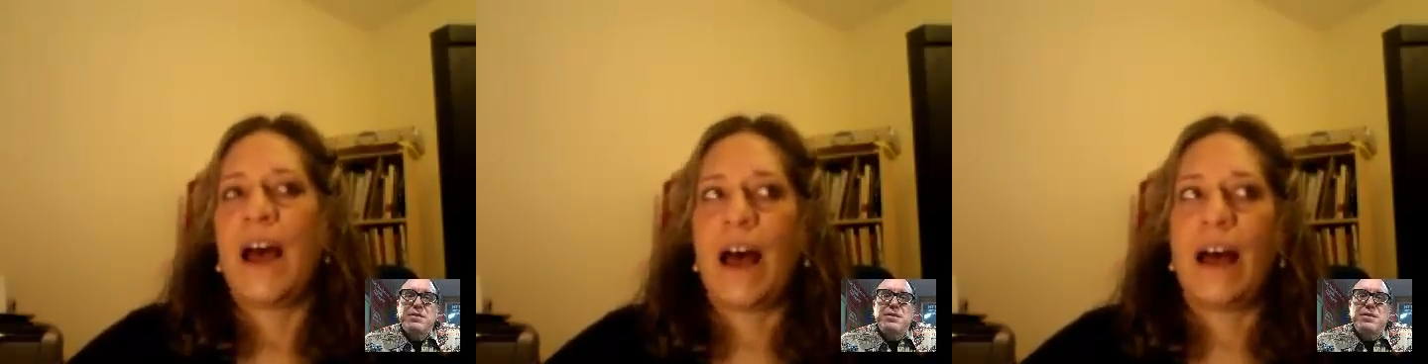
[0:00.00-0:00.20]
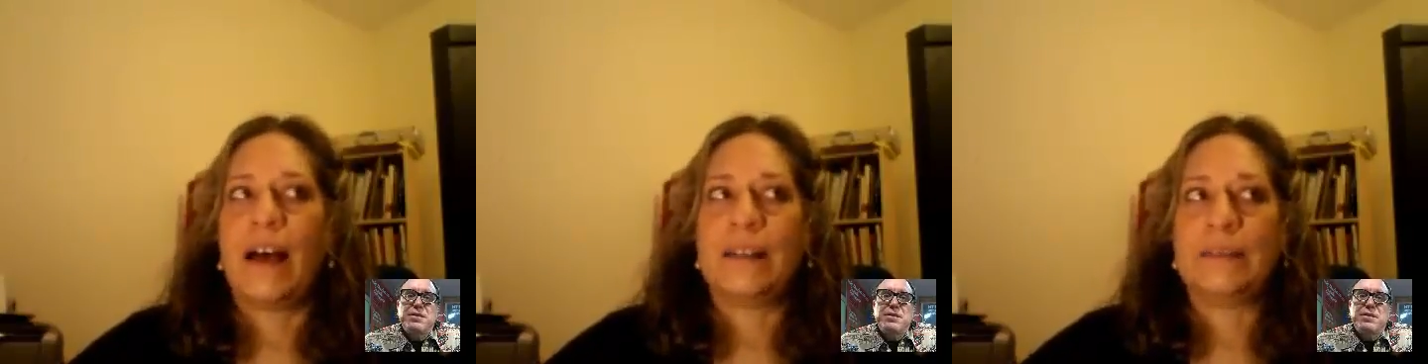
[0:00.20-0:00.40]

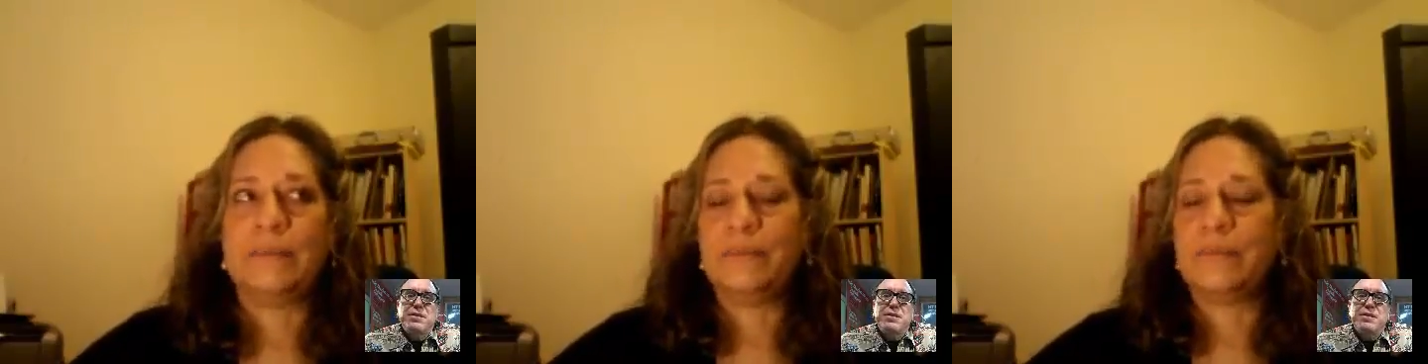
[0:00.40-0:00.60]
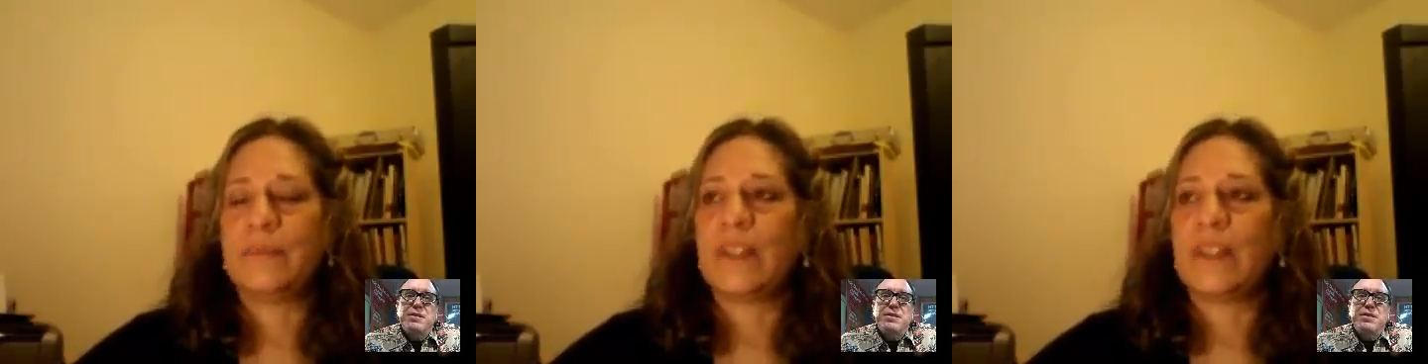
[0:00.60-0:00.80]

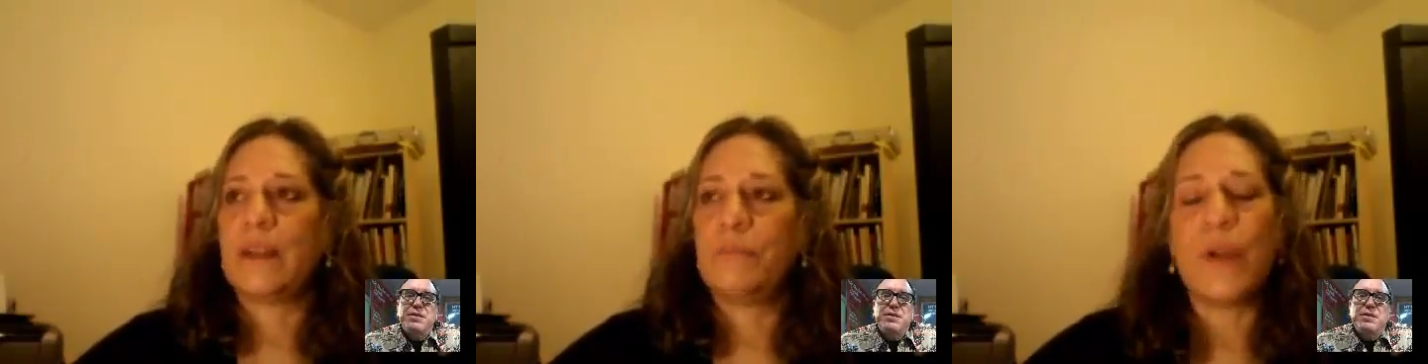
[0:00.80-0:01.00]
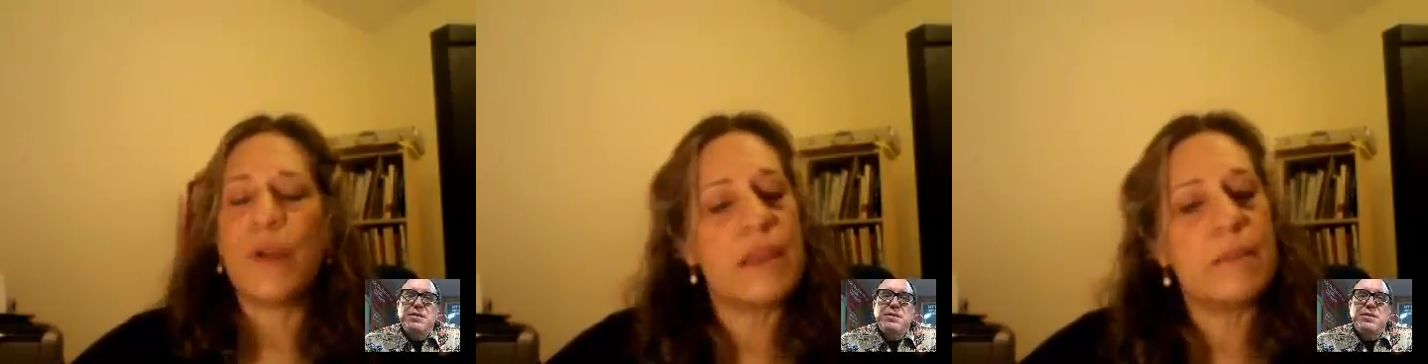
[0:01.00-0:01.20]
and
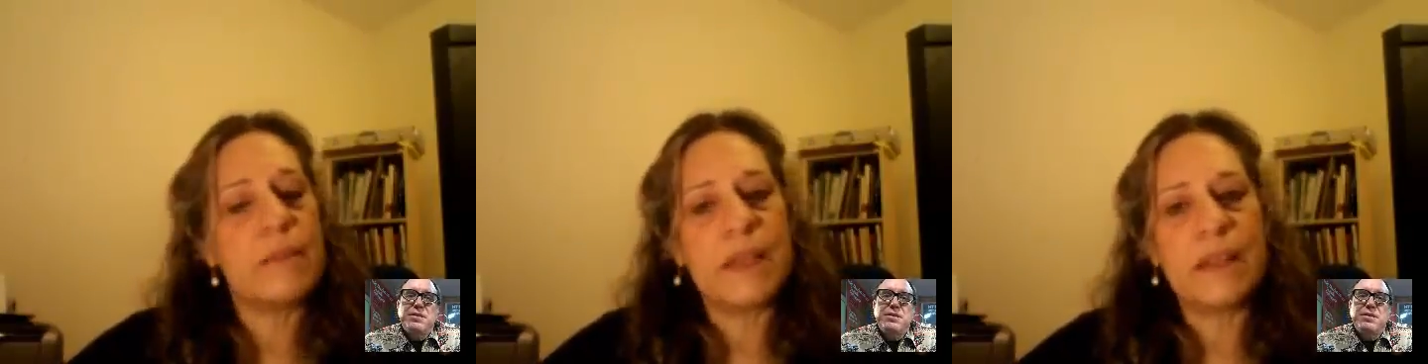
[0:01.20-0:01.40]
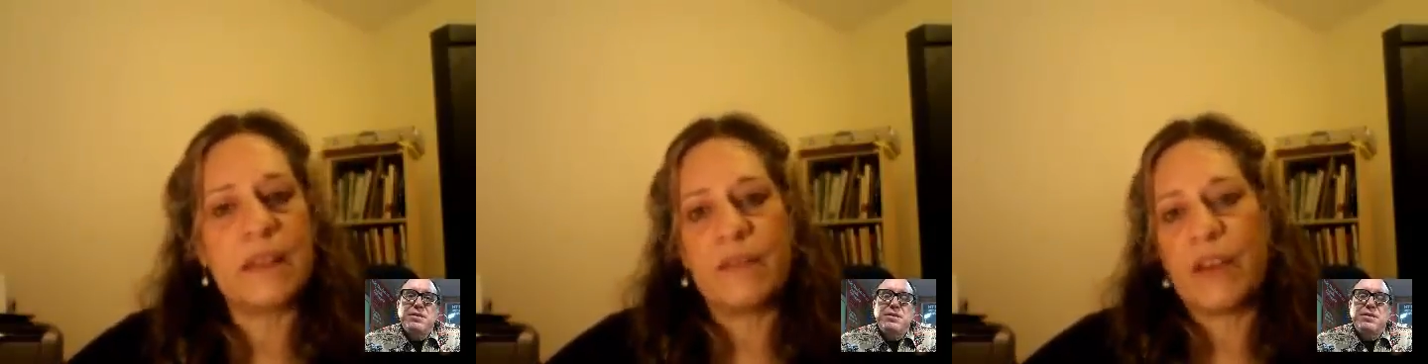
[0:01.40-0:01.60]
bringing them
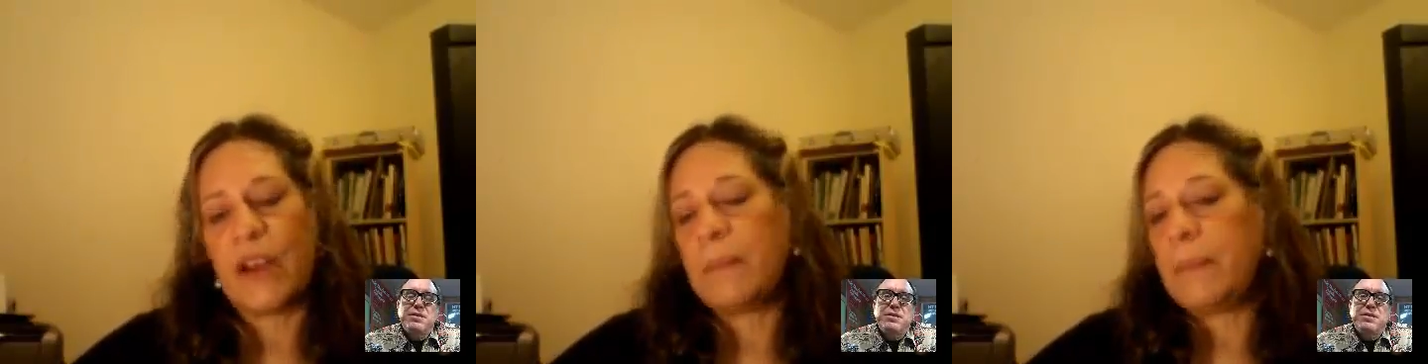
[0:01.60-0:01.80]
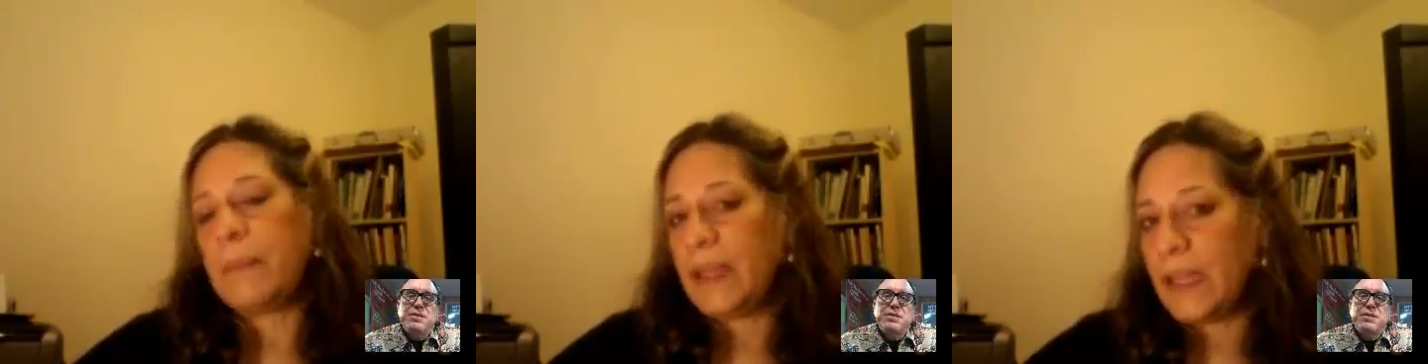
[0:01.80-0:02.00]
in at the
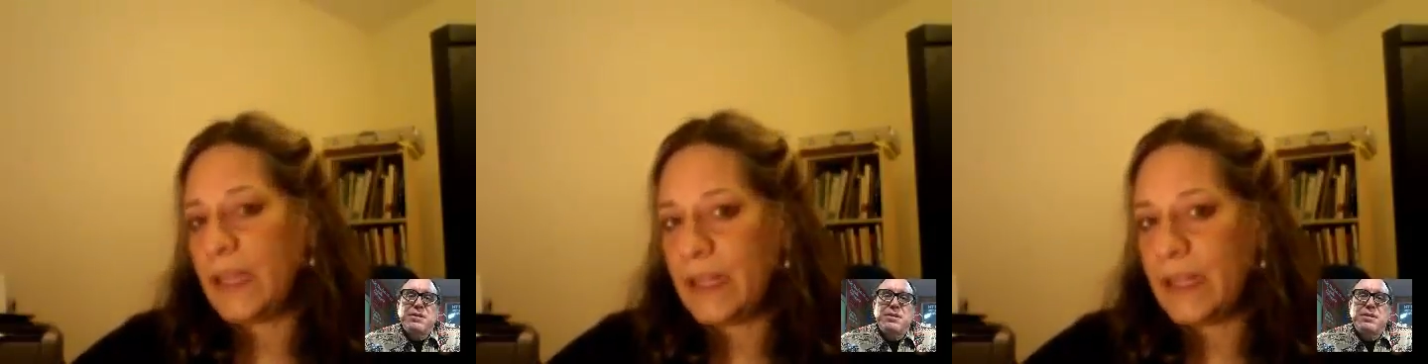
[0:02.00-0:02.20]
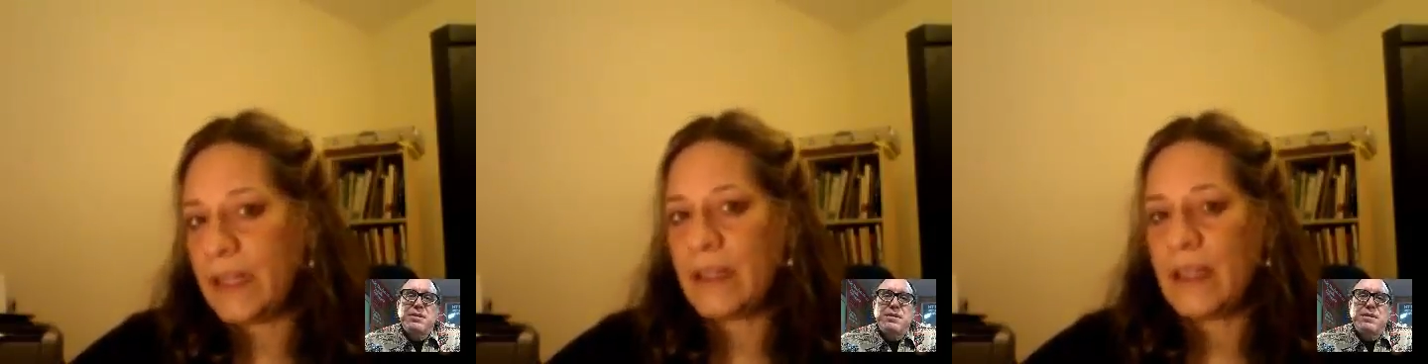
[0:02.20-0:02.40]
very
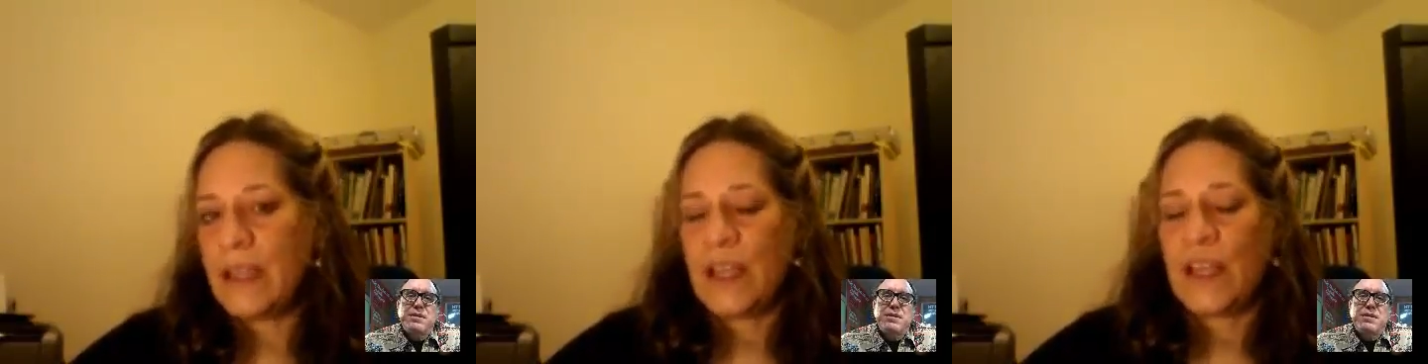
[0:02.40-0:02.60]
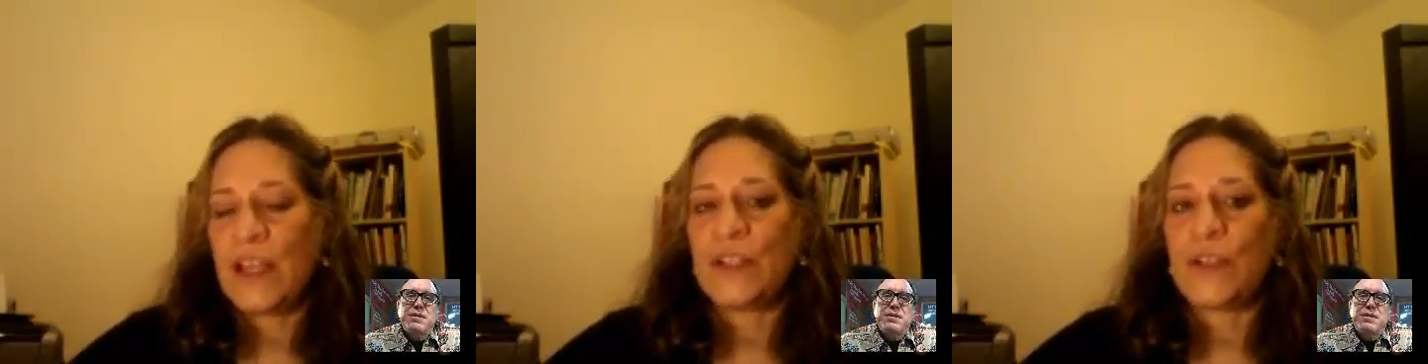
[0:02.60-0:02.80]

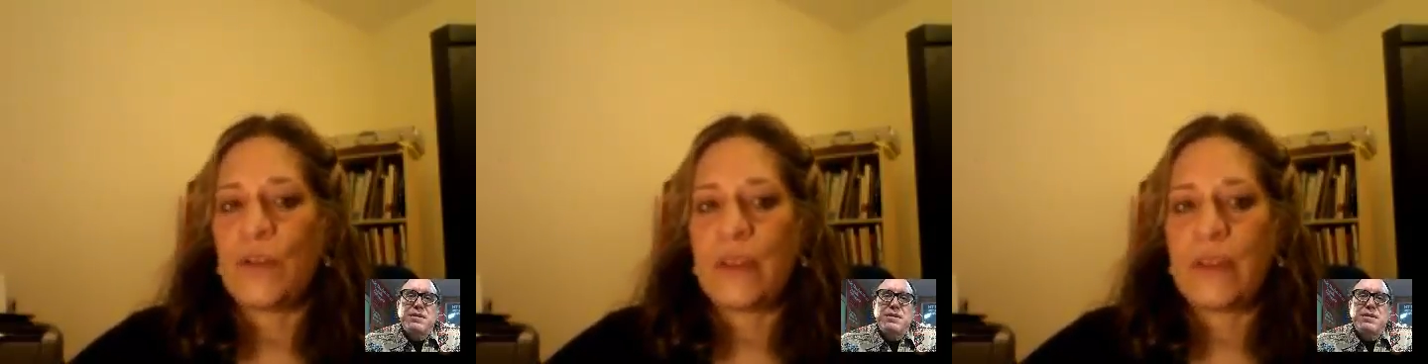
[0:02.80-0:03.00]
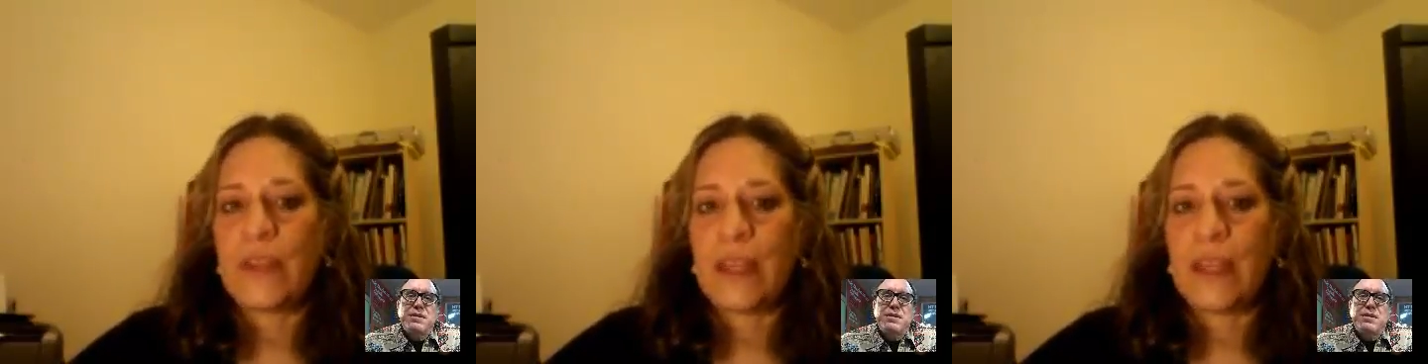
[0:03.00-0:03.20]
beginning so
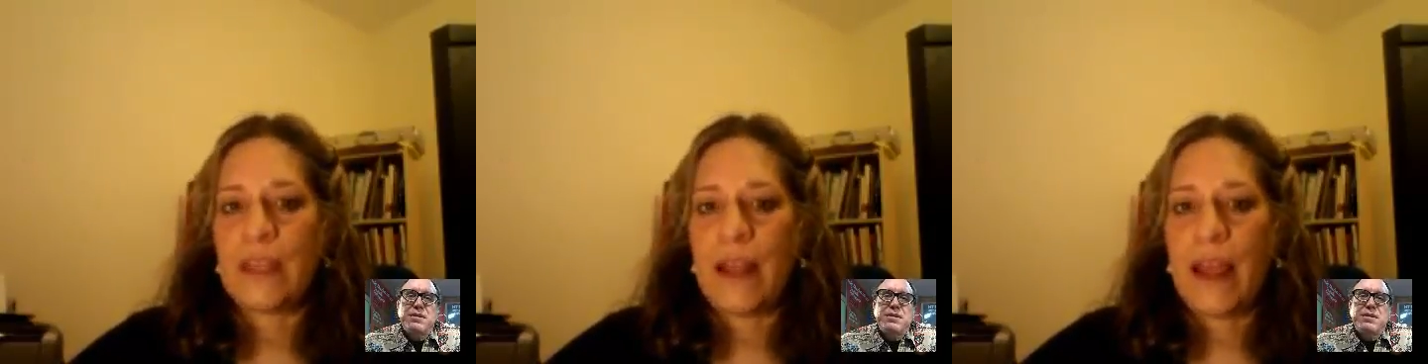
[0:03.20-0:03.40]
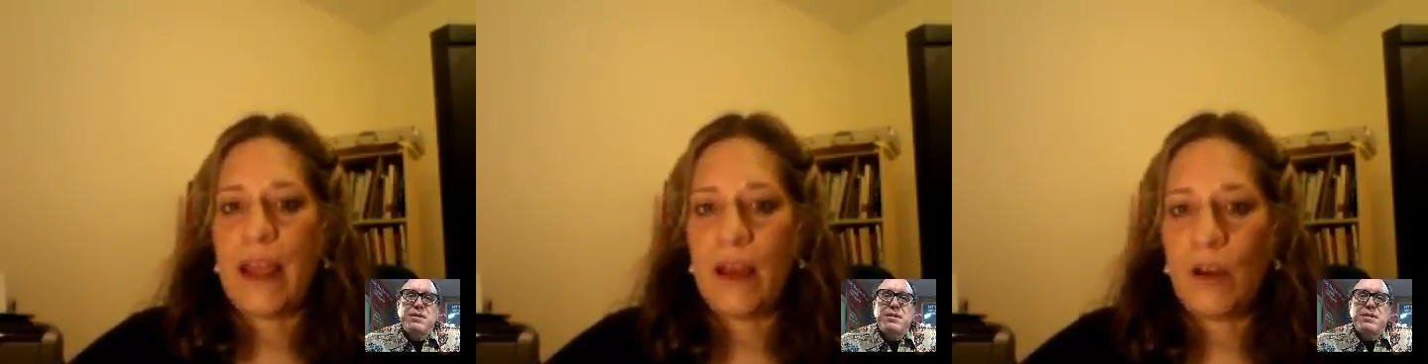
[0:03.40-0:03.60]
that they
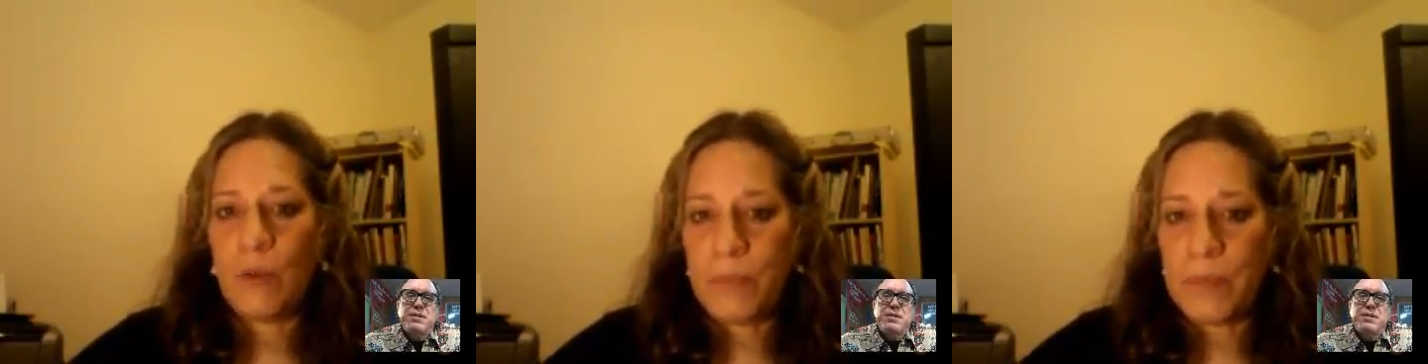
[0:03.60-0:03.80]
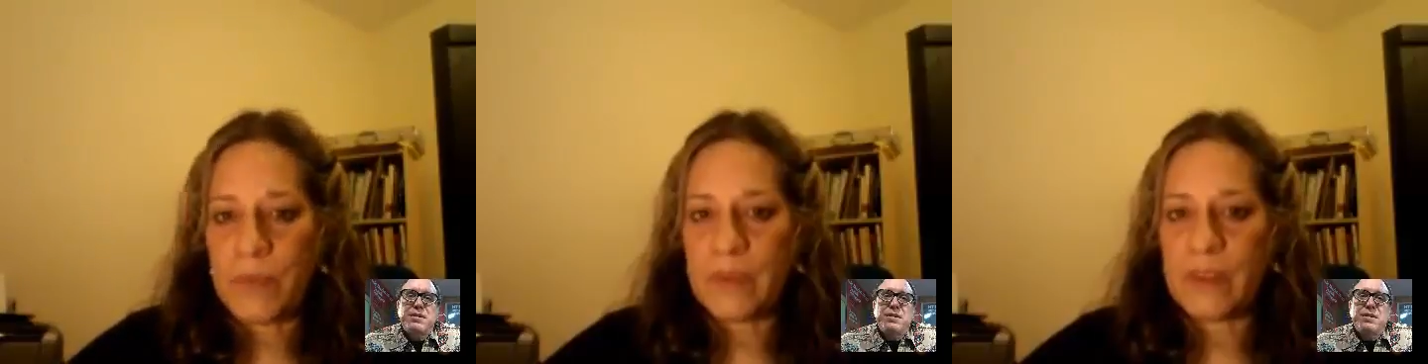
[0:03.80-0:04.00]
can
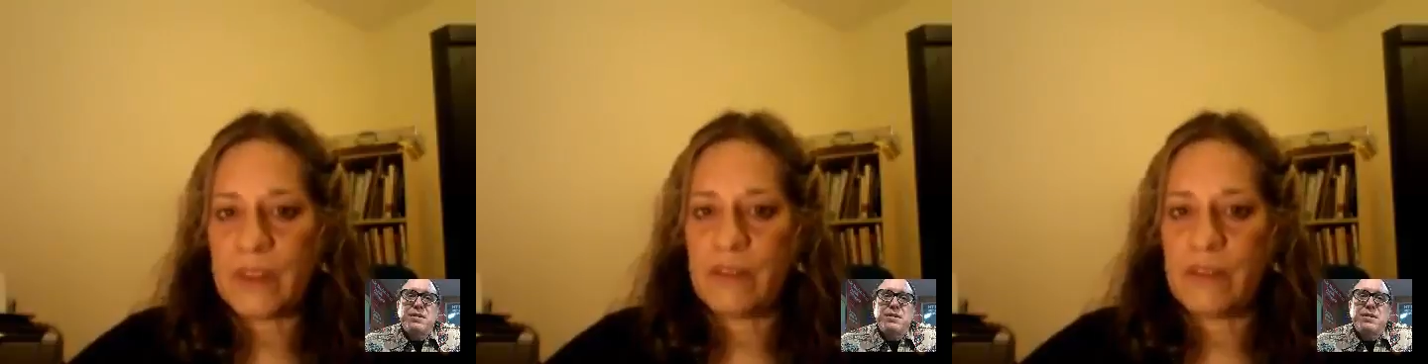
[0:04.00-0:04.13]
help